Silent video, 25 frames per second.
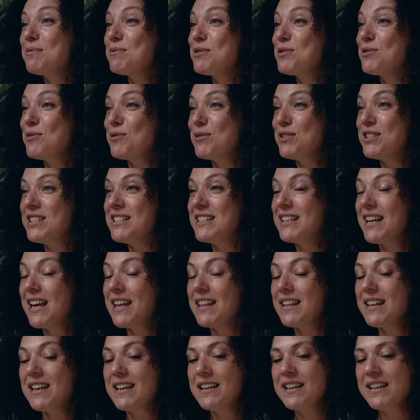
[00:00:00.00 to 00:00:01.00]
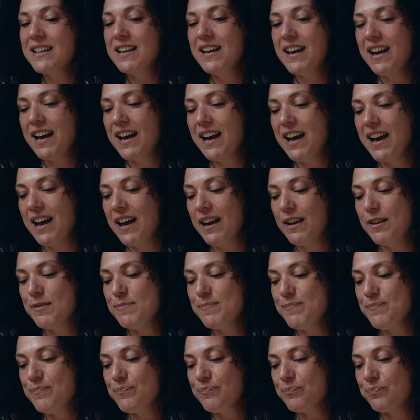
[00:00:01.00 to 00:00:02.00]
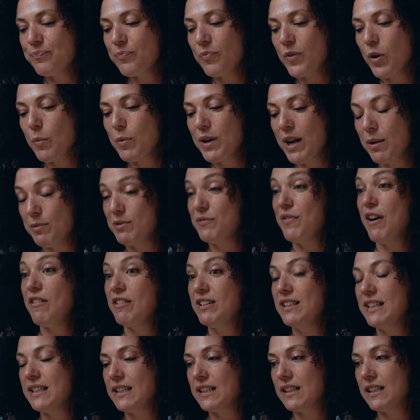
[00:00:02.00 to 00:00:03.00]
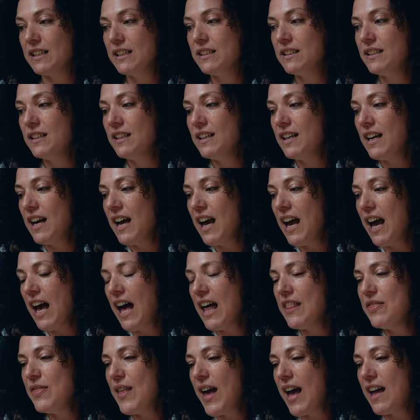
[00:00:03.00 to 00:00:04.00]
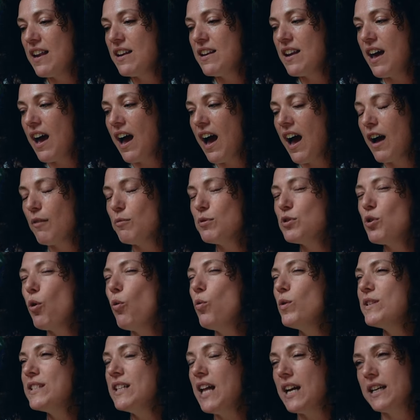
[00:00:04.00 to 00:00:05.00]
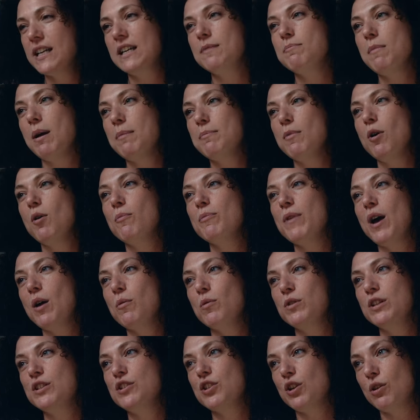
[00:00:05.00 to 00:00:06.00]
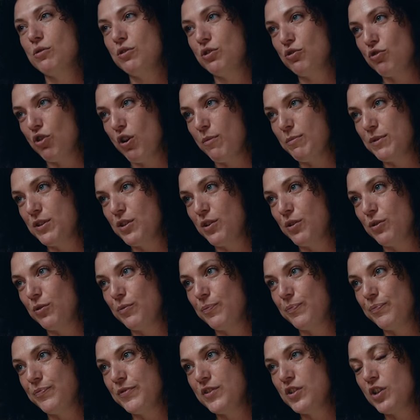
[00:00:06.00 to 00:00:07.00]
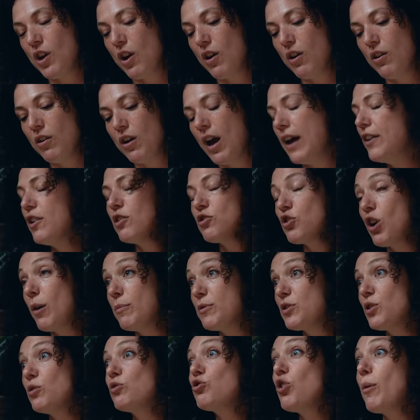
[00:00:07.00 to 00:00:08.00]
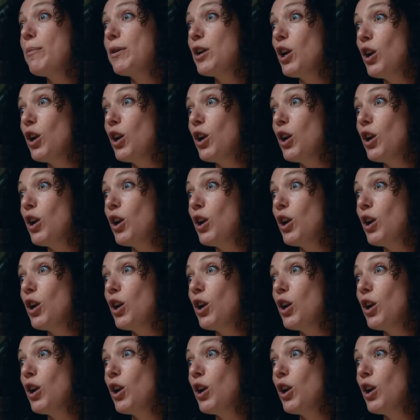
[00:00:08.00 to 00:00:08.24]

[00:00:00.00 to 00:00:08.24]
up stories together um, when I was very little. And then I was always nagging my mom that I wanted to go to drama school. So, uh, not drama school, drama